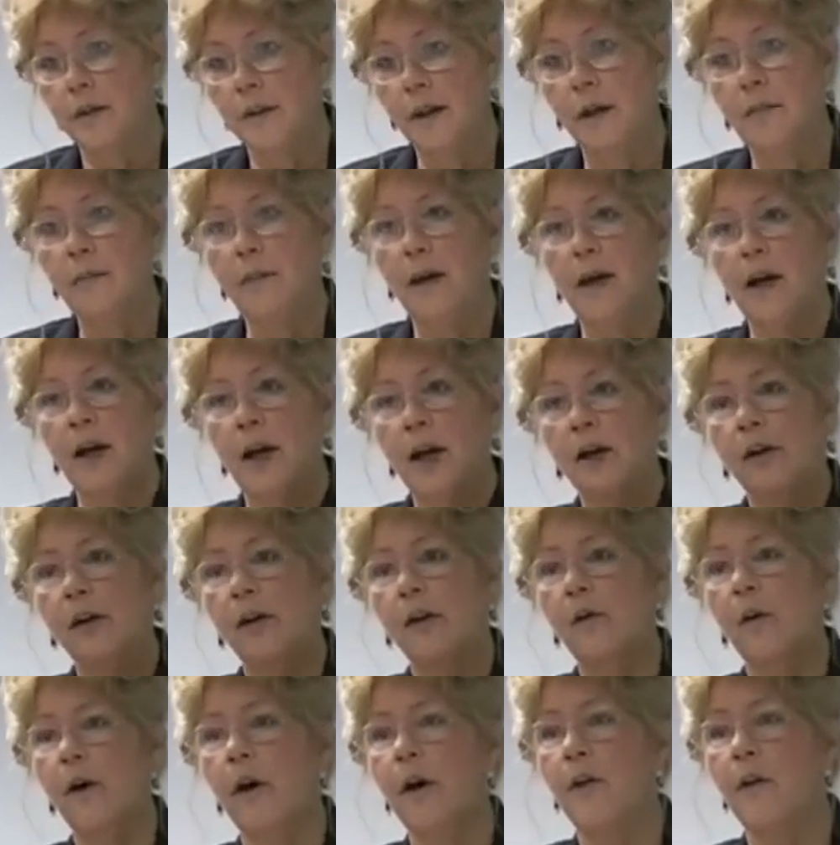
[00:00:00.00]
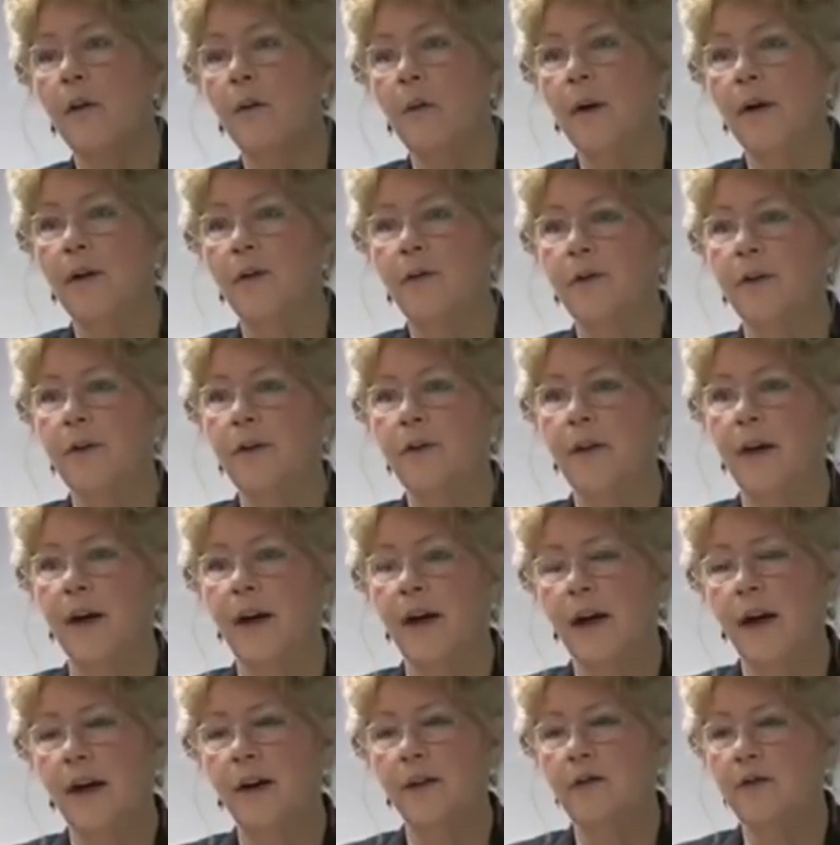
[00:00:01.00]
They may not go all the way through
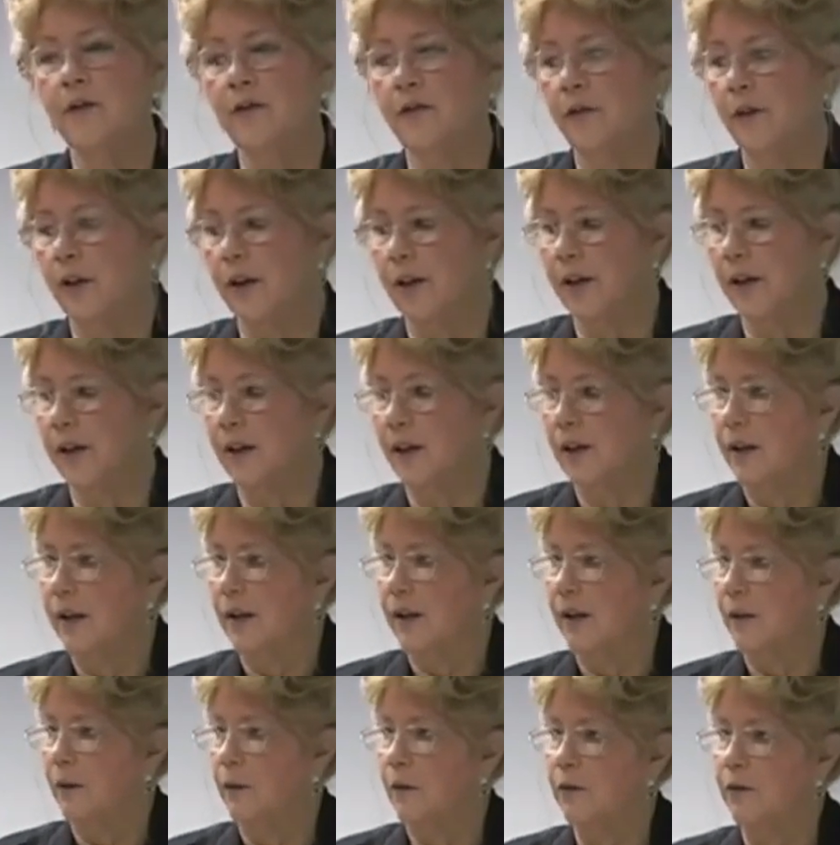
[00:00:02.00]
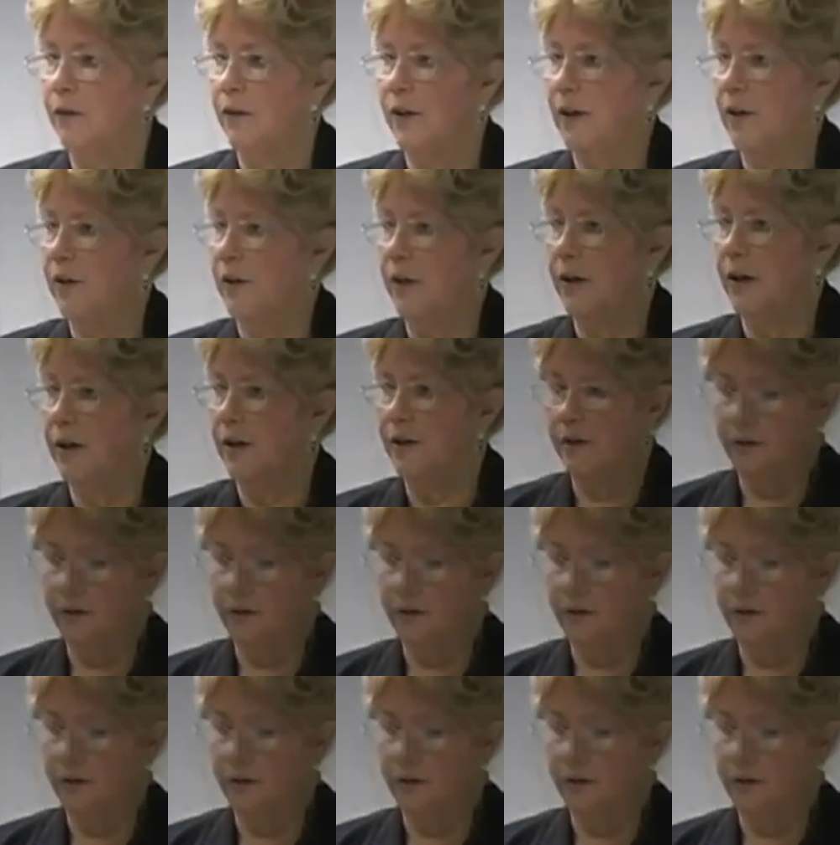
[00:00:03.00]
that hair strand. It was very